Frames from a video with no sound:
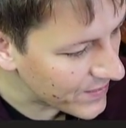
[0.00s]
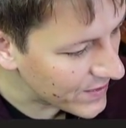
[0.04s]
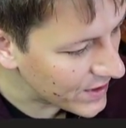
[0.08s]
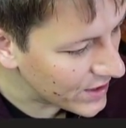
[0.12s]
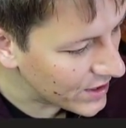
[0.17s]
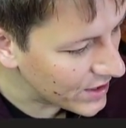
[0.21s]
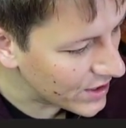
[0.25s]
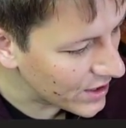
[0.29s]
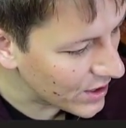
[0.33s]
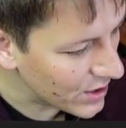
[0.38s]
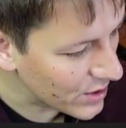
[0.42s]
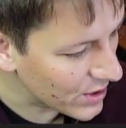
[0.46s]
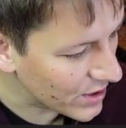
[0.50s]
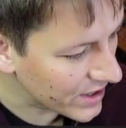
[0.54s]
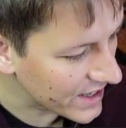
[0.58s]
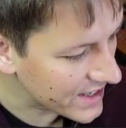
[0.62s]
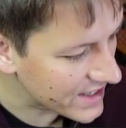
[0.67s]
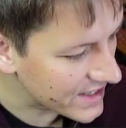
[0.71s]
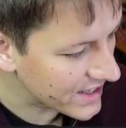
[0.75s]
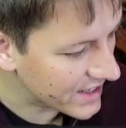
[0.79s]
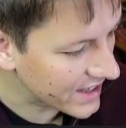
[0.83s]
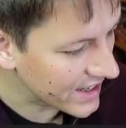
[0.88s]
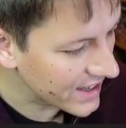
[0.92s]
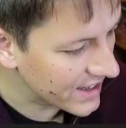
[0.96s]
you know, you're
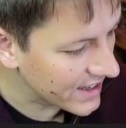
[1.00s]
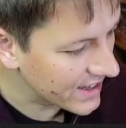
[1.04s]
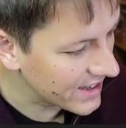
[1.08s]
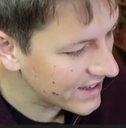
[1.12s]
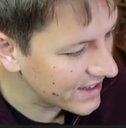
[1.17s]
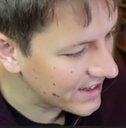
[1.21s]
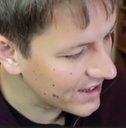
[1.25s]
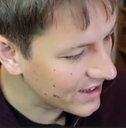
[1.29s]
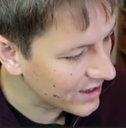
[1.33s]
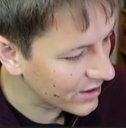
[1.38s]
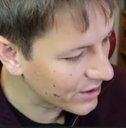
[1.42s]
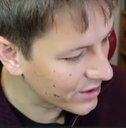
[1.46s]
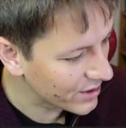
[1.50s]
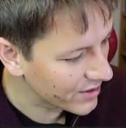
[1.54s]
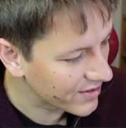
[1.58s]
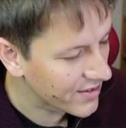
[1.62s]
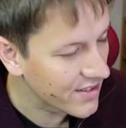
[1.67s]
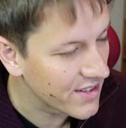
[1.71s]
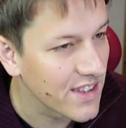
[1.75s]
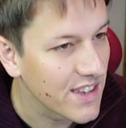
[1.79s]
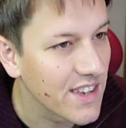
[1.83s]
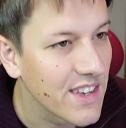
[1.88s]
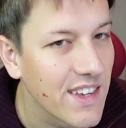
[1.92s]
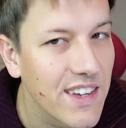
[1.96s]
getting a lot
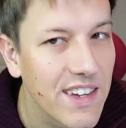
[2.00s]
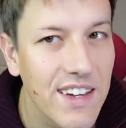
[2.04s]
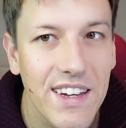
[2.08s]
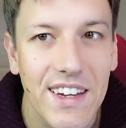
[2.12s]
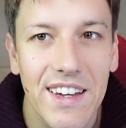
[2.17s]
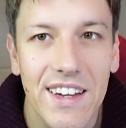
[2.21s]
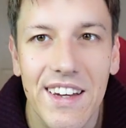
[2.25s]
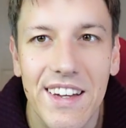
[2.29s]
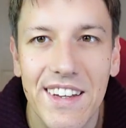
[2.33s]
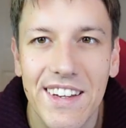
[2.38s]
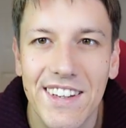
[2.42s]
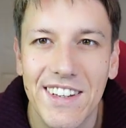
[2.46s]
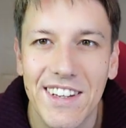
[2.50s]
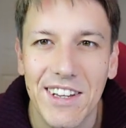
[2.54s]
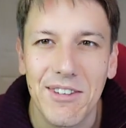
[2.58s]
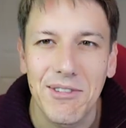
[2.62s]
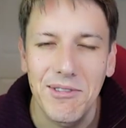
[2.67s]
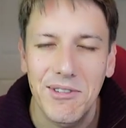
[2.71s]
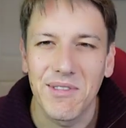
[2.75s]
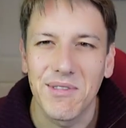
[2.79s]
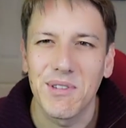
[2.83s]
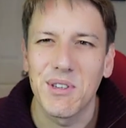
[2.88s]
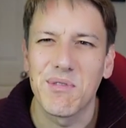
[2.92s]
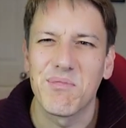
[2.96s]
of the, you know,
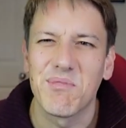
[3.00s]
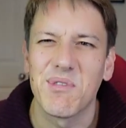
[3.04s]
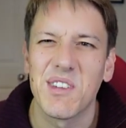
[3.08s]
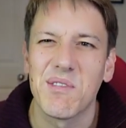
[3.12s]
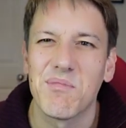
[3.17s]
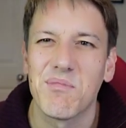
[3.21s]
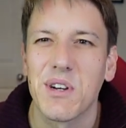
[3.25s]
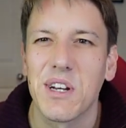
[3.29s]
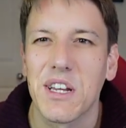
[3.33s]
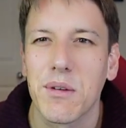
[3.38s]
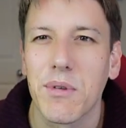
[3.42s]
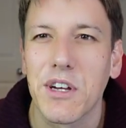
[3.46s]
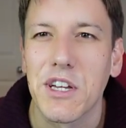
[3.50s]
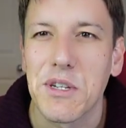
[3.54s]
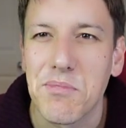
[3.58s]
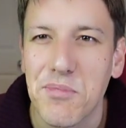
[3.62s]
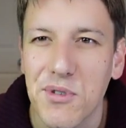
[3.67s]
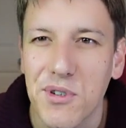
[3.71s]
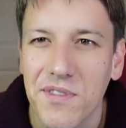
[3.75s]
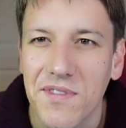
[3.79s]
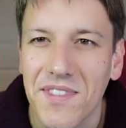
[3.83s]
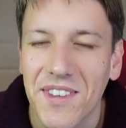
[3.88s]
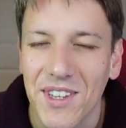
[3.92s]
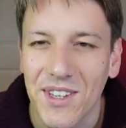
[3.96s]
you've pretty much
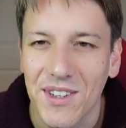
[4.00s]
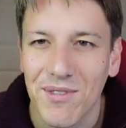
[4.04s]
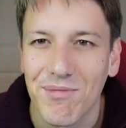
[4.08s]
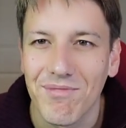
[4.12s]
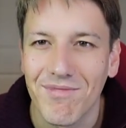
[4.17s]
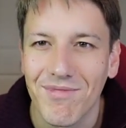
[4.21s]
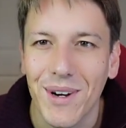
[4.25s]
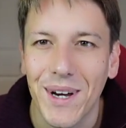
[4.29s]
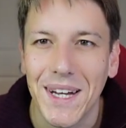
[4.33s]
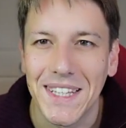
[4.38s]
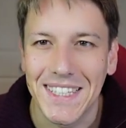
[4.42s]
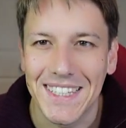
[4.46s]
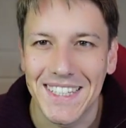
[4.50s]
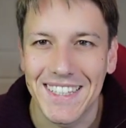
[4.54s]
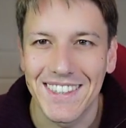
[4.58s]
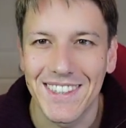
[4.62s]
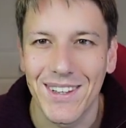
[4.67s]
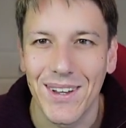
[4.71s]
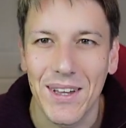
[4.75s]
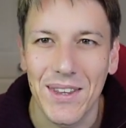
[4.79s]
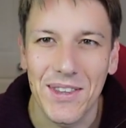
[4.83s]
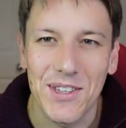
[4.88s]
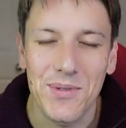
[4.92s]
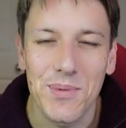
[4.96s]
proved that you might
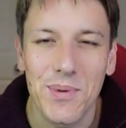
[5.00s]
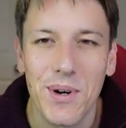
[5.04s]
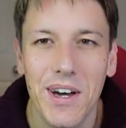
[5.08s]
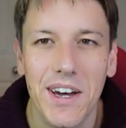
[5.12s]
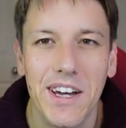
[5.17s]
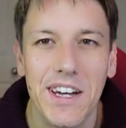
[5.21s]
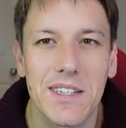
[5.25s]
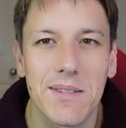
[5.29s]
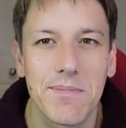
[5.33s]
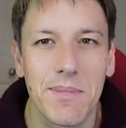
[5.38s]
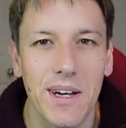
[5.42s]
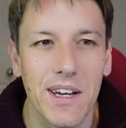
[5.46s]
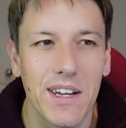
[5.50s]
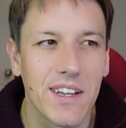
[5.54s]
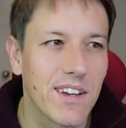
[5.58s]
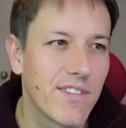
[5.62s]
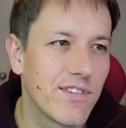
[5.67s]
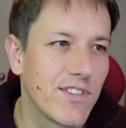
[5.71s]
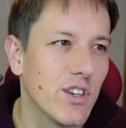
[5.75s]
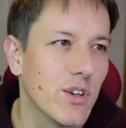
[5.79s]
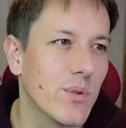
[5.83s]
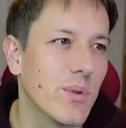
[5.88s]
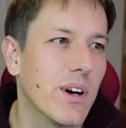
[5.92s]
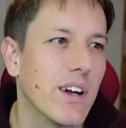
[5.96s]
know how this works, but a
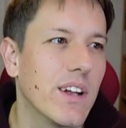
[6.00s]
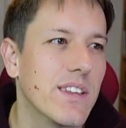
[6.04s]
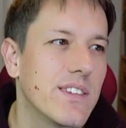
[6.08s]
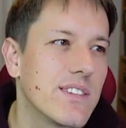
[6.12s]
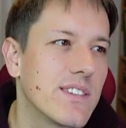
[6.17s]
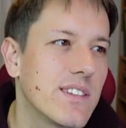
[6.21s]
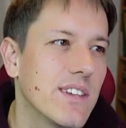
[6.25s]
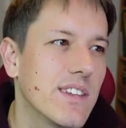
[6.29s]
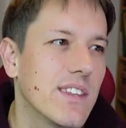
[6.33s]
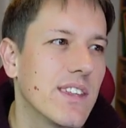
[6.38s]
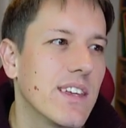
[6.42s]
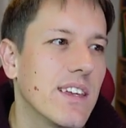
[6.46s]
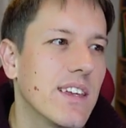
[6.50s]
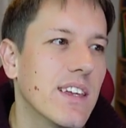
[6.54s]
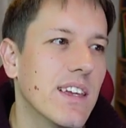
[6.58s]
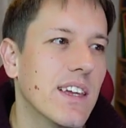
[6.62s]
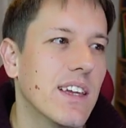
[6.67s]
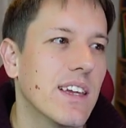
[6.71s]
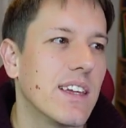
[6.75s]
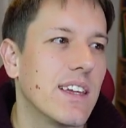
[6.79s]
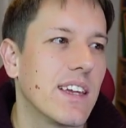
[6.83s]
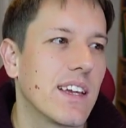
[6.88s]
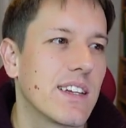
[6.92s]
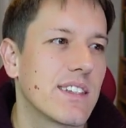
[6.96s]
few words to the
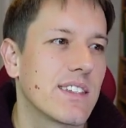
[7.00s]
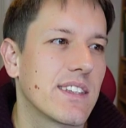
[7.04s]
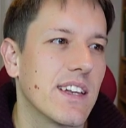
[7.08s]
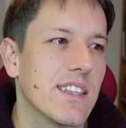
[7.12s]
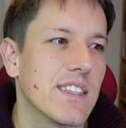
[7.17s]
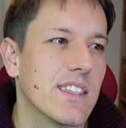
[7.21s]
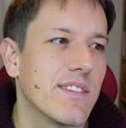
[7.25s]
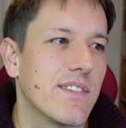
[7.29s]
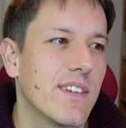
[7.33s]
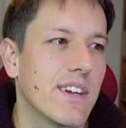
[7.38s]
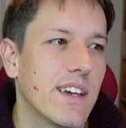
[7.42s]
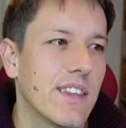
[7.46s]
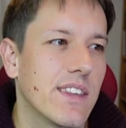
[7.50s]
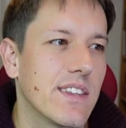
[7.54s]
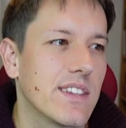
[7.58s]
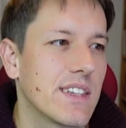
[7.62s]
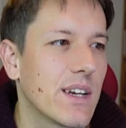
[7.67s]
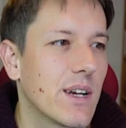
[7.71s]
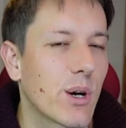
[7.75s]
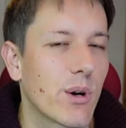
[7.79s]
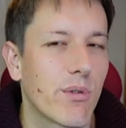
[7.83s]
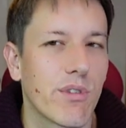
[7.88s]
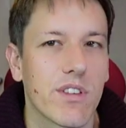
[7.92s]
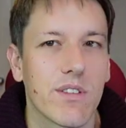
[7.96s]
extent of how this
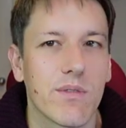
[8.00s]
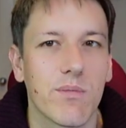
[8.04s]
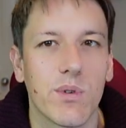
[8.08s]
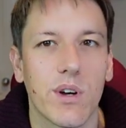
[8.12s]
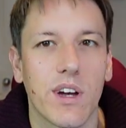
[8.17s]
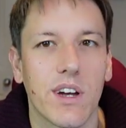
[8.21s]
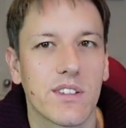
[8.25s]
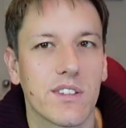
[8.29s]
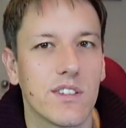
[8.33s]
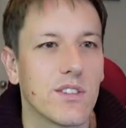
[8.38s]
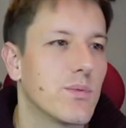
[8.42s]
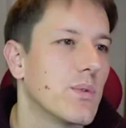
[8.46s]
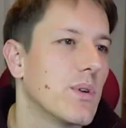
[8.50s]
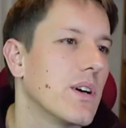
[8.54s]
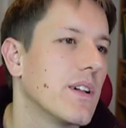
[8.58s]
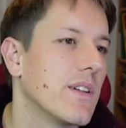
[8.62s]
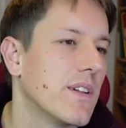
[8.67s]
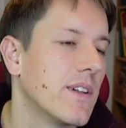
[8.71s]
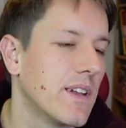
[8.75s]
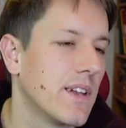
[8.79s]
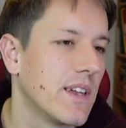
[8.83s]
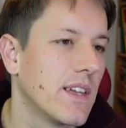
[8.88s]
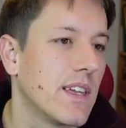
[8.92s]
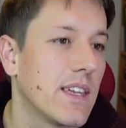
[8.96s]
algorithm works as
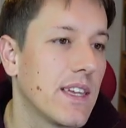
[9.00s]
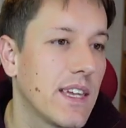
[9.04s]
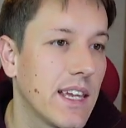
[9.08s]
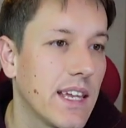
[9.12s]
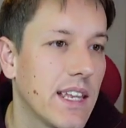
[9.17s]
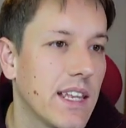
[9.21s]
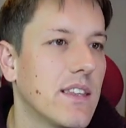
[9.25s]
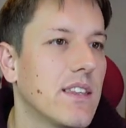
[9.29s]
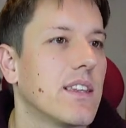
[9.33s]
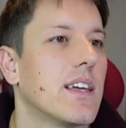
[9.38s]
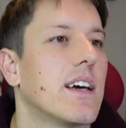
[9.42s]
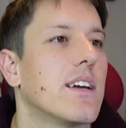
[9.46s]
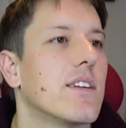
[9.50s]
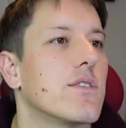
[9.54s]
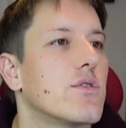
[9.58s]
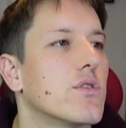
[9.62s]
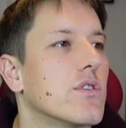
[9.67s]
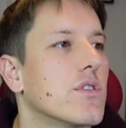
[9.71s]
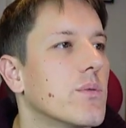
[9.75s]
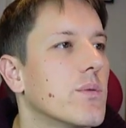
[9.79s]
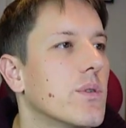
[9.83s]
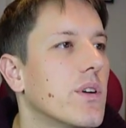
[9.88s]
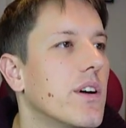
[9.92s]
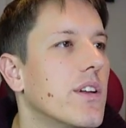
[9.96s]
well in
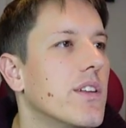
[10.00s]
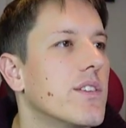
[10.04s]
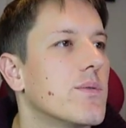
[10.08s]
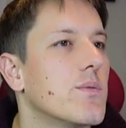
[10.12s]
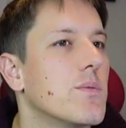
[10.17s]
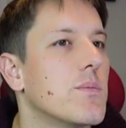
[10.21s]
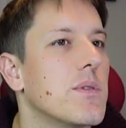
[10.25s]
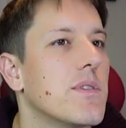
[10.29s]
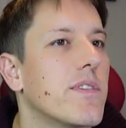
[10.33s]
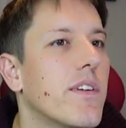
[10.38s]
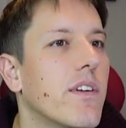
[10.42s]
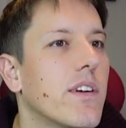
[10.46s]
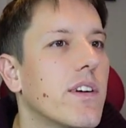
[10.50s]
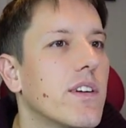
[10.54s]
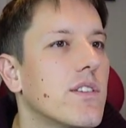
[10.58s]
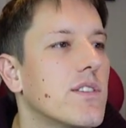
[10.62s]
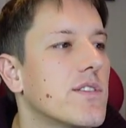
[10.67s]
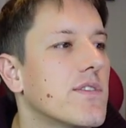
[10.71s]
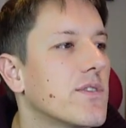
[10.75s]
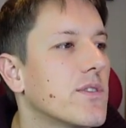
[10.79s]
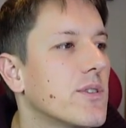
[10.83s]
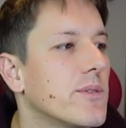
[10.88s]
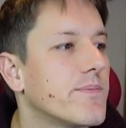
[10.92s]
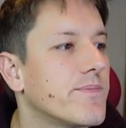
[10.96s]
actual words would be very
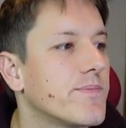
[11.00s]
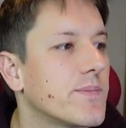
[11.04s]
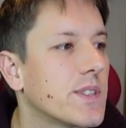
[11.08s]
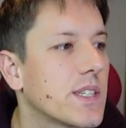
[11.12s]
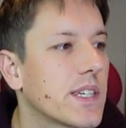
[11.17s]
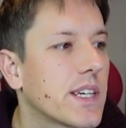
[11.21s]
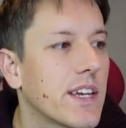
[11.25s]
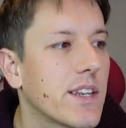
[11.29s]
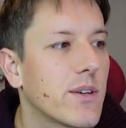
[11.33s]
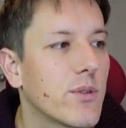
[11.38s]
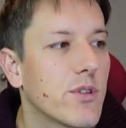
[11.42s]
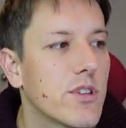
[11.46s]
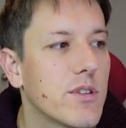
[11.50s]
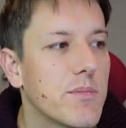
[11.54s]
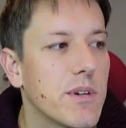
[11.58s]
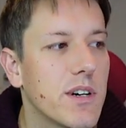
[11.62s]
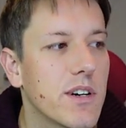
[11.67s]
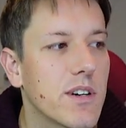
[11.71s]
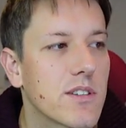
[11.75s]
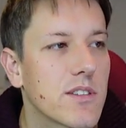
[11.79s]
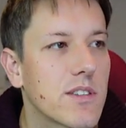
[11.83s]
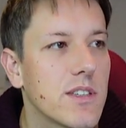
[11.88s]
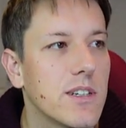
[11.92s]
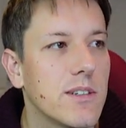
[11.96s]
useful to get all the
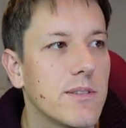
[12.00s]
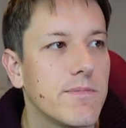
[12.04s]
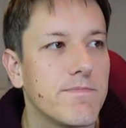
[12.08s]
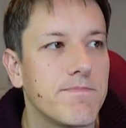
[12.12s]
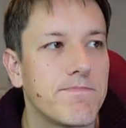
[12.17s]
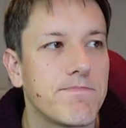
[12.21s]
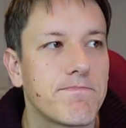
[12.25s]
marks there.